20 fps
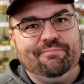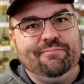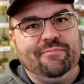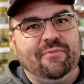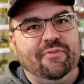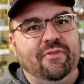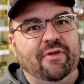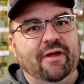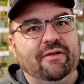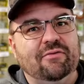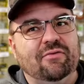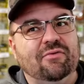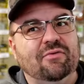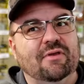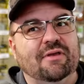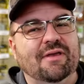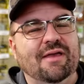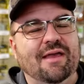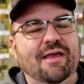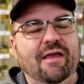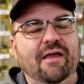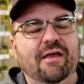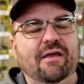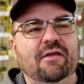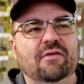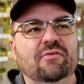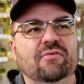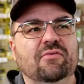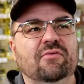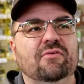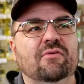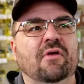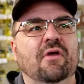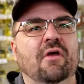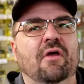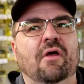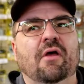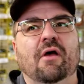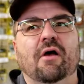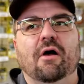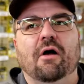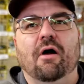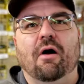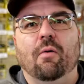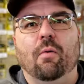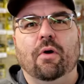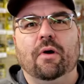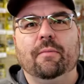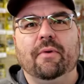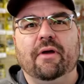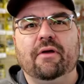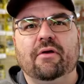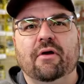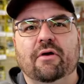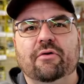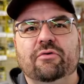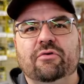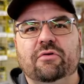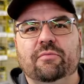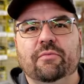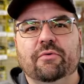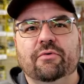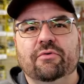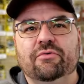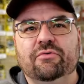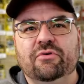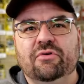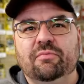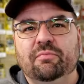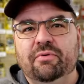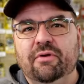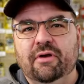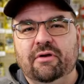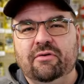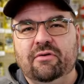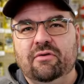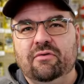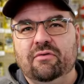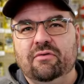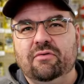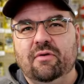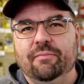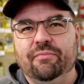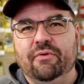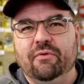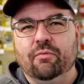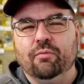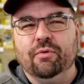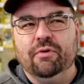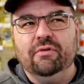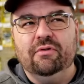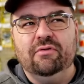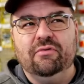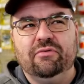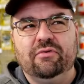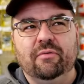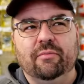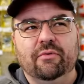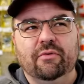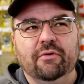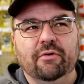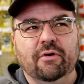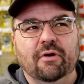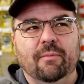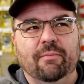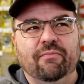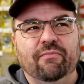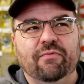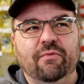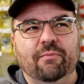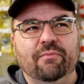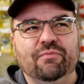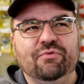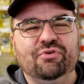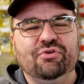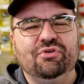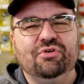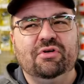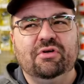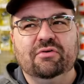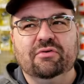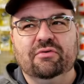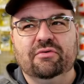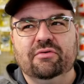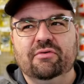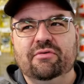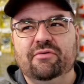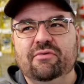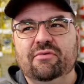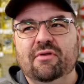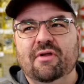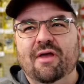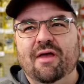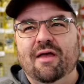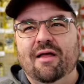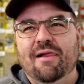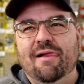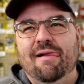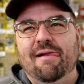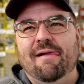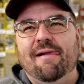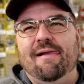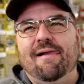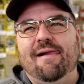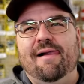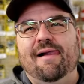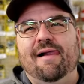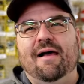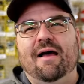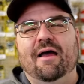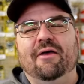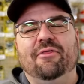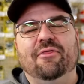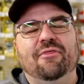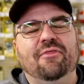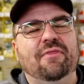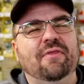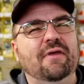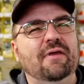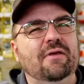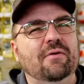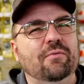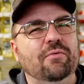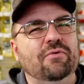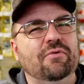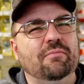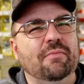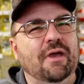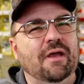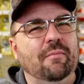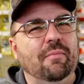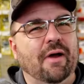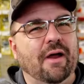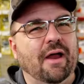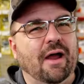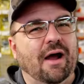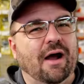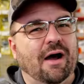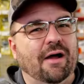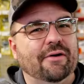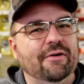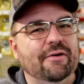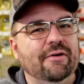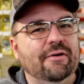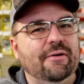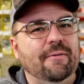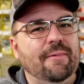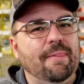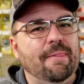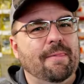that's the case, one of my customers just picked something really similar up from Shields. I think it was made by Otter.